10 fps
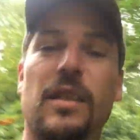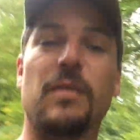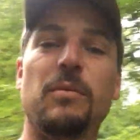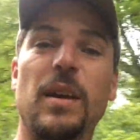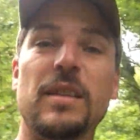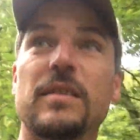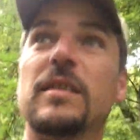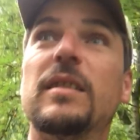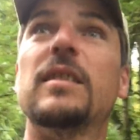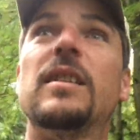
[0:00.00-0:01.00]
an
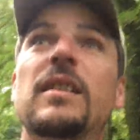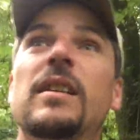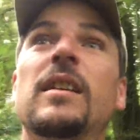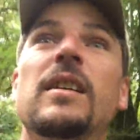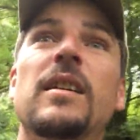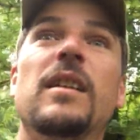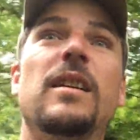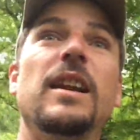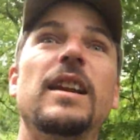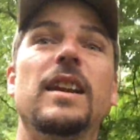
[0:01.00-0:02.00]
amazing
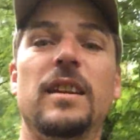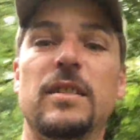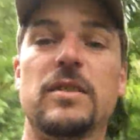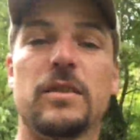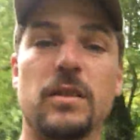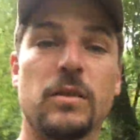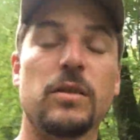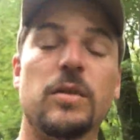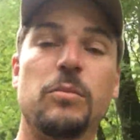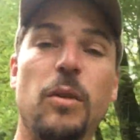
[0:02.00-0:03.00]
lineage
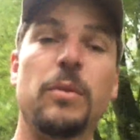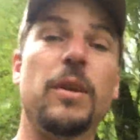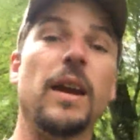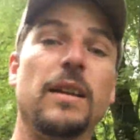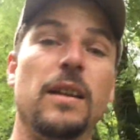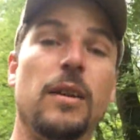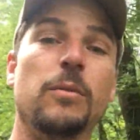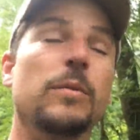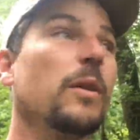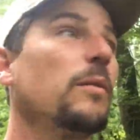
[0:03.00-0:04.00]
to, to propagate I
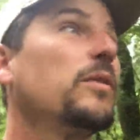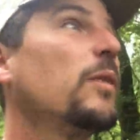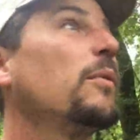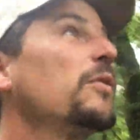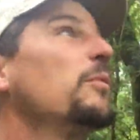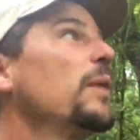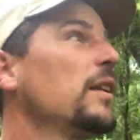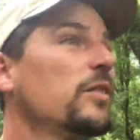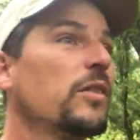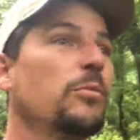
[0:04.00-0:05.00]
hope some of you
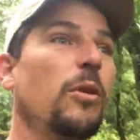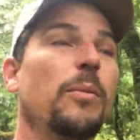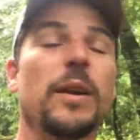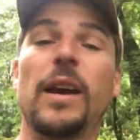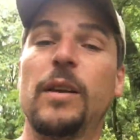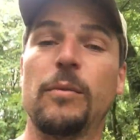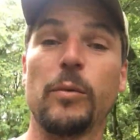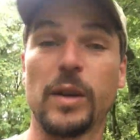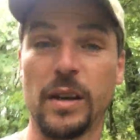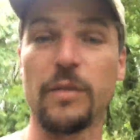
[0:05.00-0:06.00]
managed to propagate
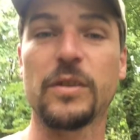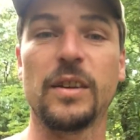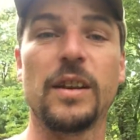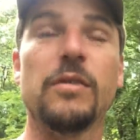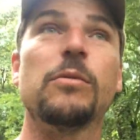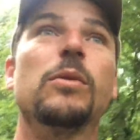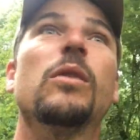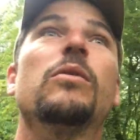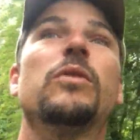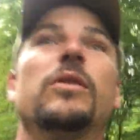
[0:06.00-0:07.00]
them we'd love to hear from
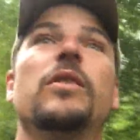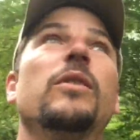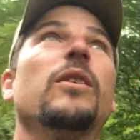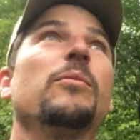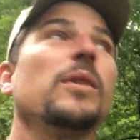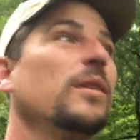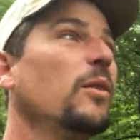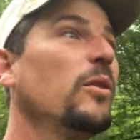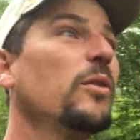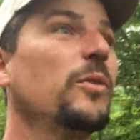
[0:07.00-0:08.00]
you if you do that'd be
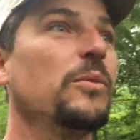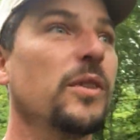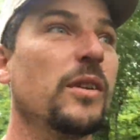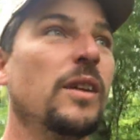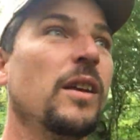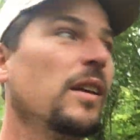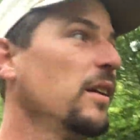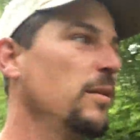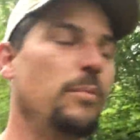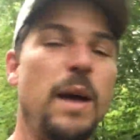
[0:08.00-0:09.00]
awesome to
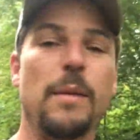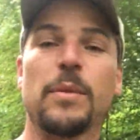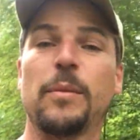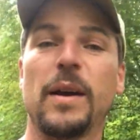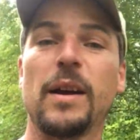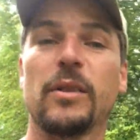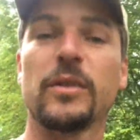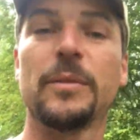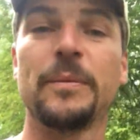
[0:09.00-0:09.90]
map them out